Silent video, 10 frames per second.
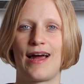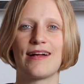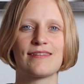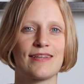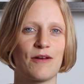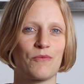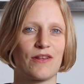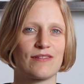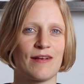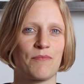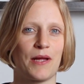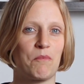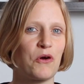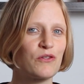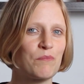I'll start with
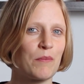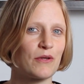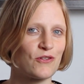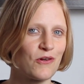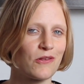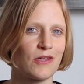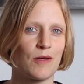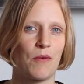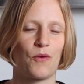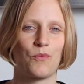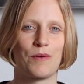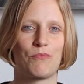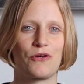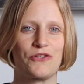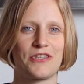something most people don't think about
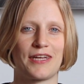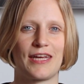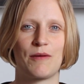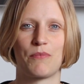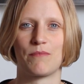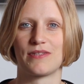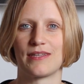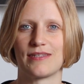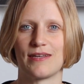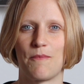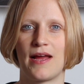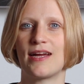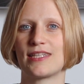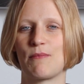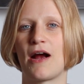when purchasing a heat pump system.
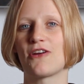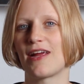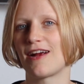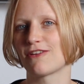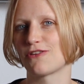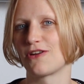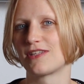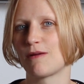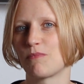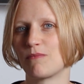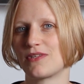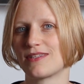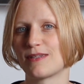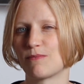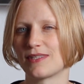Smart air source heat pump
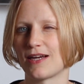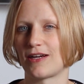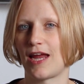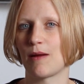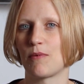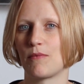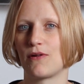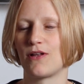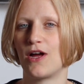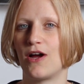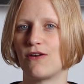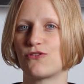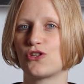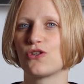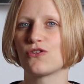systems are capable
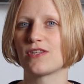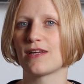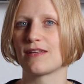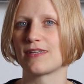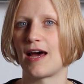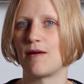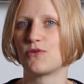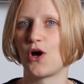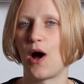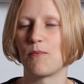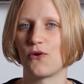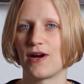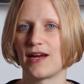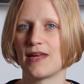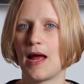of choosing the time to
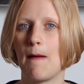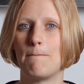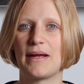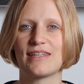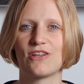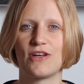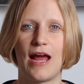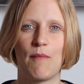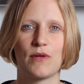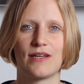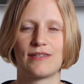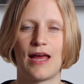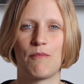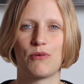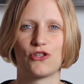operate based on ambient
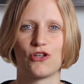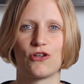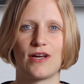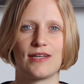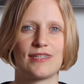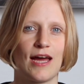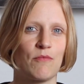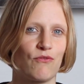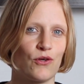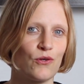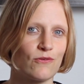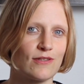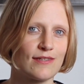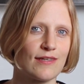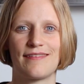temperature and time of
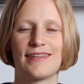use.